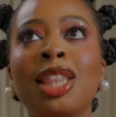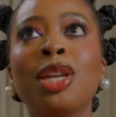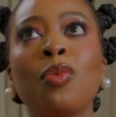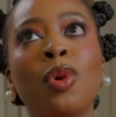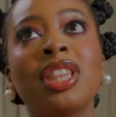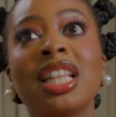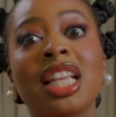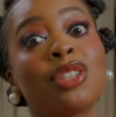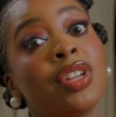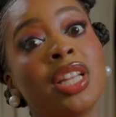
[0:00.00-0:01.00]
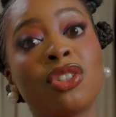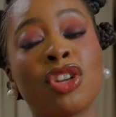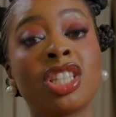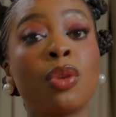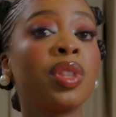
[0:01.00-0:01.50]
I think one thing that's really
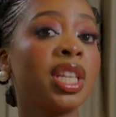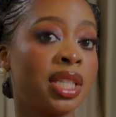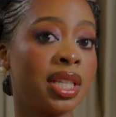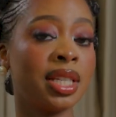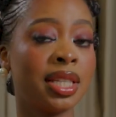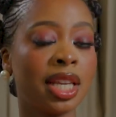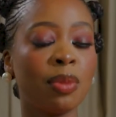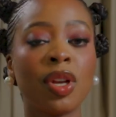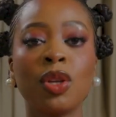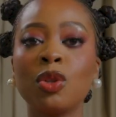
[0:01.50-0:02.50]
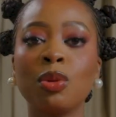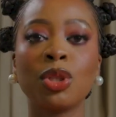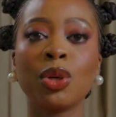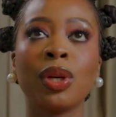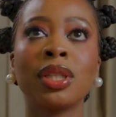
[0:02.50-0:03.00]
interesting with Is This It taking my YouTube
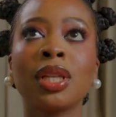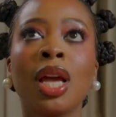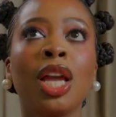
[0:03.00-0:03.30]
show is,